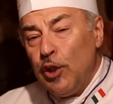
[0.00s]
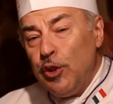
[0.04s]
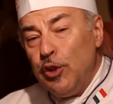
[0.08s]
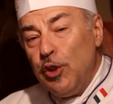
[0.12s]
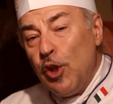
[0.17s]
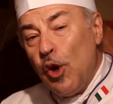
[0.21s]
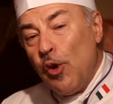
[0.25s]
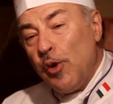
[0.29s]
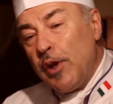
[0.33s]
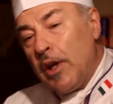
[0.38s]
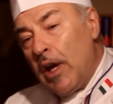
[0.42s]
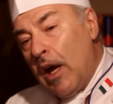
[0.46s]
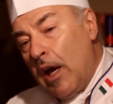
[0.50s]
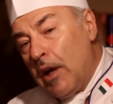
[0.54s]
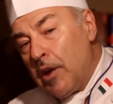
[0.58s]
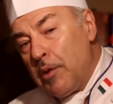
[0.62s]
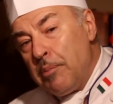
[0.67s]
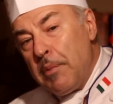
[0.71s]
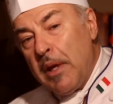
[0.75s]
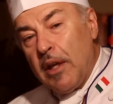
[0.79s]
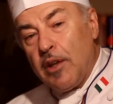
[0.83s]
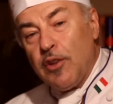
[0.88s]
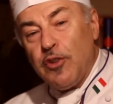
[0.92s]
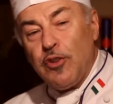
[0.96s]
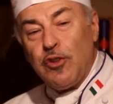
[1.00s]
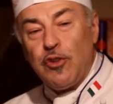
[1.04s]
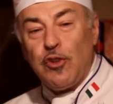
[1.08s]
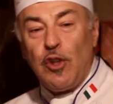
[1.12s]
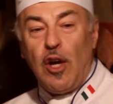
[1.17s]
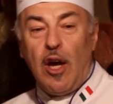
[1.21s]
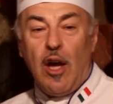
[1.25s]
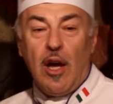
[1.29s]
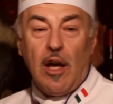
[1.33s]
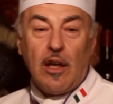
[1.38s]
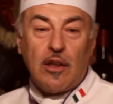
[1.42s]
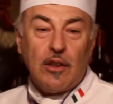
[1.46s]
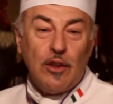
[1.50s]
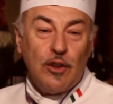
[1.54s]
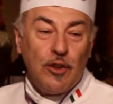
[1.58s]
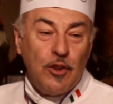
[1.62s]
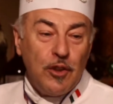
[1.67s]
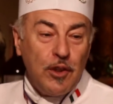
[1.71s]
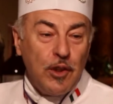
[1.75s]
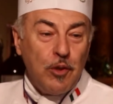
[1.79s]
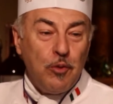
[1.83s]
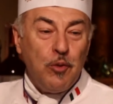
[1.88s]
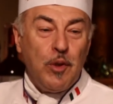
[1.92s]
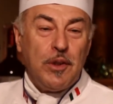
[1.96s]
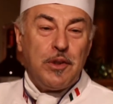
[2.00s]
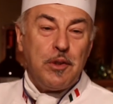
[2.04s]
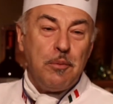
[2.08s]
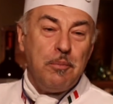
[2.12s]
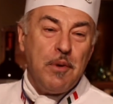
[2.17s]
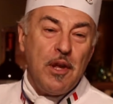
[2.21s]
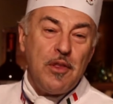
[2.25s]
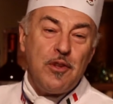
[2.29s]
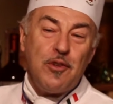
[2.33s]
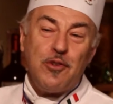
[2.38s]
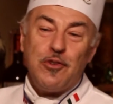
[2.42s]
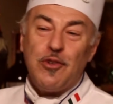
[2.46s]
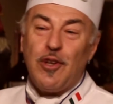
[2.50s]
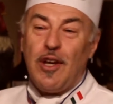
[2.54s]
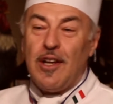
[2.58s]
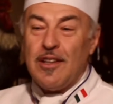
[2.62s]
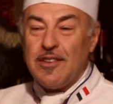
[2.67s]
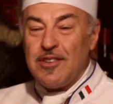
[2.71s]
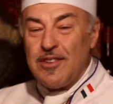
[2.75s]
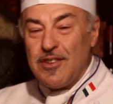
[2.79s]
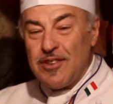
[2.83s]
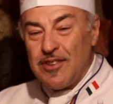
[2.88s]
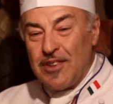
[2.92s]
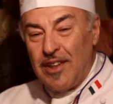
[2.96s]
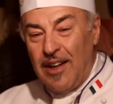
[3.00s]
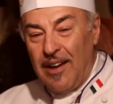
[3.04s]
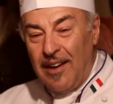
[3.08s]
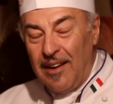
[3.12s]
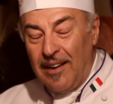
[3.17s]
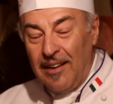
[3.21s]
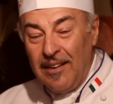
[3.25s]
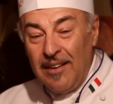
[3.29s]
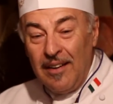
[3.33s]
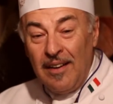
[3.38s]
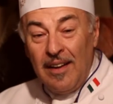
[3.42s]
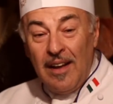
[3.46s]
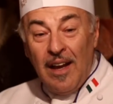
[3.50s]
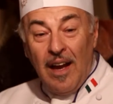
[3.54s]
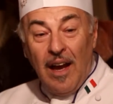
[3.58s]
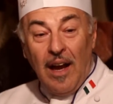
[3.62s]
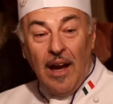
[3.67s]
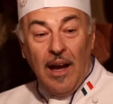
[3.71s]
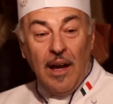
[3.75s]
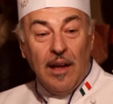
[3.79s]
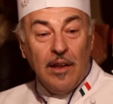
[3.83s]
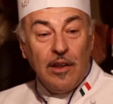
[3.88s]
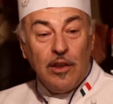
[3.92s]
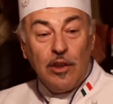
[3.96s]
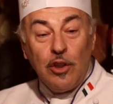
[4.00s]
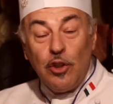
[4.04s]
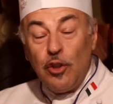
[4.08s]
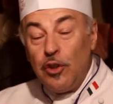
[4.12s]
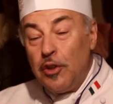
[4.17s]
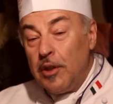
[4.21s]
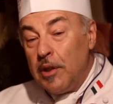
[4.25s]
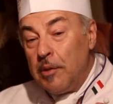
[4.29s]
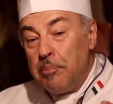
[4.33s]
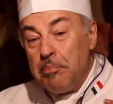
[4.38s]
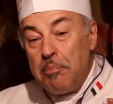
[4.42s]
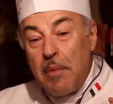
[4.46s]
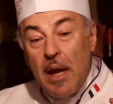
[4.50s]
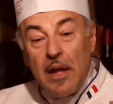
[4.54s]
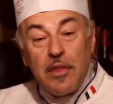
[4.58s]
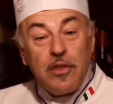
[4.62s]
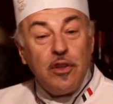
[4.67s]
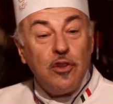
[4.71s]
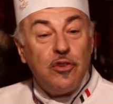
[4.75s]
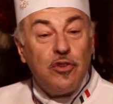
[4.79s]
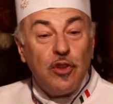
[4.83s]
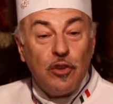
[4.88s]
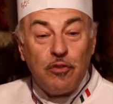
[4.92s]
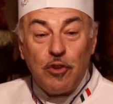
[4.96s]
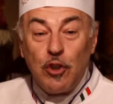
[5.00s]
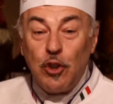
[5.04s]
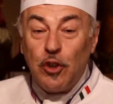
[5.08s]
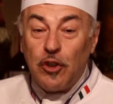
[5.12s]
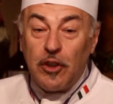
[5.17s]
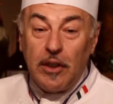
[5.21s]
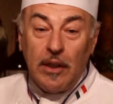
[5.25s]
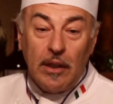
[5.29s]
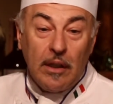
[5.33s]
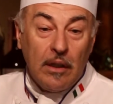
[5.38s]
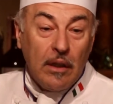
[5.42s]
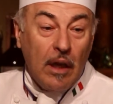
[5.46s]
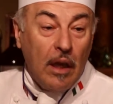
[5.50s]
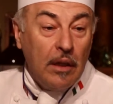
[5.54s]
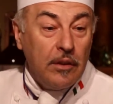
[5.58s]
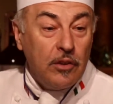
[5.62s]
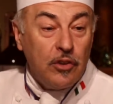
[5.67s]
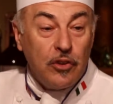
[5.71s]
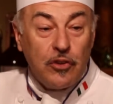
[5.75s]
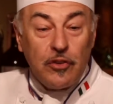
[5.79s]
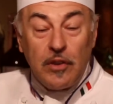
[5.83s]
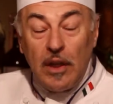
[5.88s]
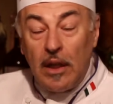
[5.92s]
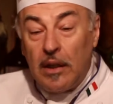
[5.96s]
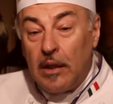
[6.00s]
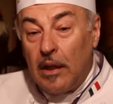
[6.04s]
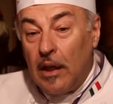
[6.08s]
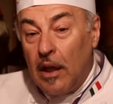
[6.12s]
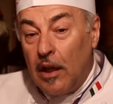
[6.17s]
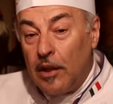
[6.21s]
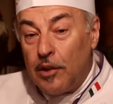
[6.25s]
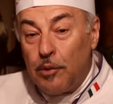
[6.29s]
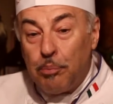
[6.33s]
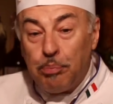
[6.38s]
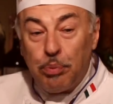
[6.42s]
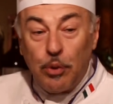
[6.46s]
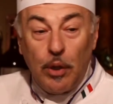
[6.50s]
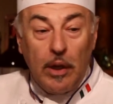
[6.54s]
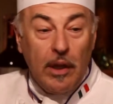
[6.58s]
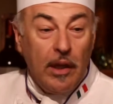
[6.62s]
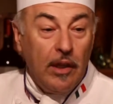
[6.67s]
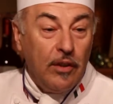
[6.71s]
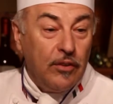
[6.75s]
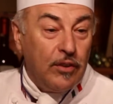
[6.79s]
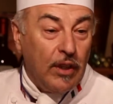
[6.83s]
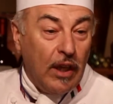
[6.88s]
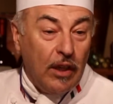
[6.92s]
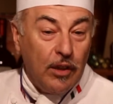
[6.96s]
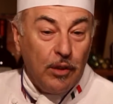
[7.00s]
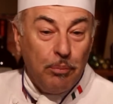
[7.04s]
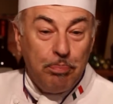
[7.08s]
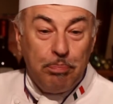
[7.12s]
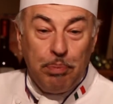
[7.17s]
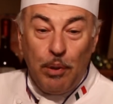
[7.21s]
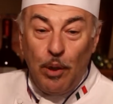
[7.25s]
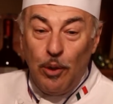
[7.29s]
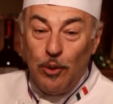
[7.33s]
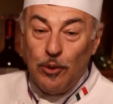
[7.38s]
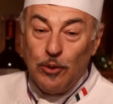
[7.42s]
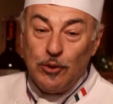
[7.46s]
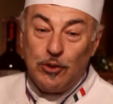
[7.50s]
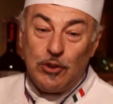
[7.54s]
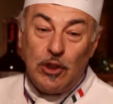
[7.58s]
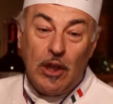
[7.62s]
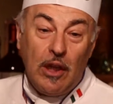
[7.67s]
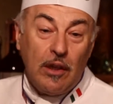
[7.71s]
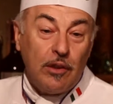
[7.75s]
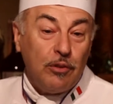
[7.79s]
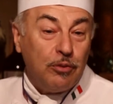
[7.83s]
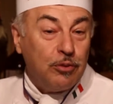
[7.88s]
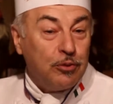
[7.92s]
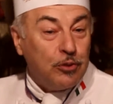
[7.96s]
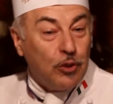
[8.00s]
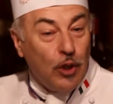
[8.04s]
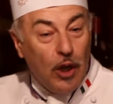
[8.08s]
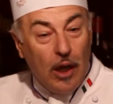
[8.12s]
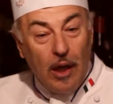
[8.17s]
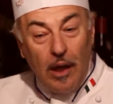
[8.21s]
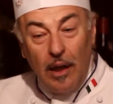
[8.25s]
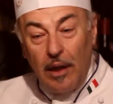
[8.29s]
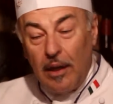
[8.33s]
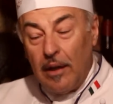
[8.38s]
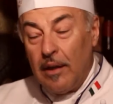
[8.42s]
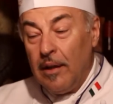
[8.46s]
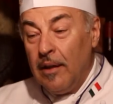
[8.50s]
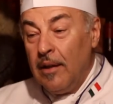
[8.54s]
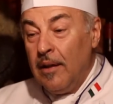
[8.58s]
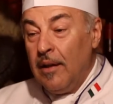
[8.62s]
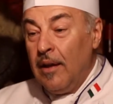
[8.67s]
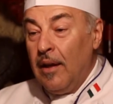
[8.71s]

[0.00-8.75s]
knowing how to make a stock, learning what the mother sauces are, learning methods of cooking, understanding how to braise, how to poach, how to fry.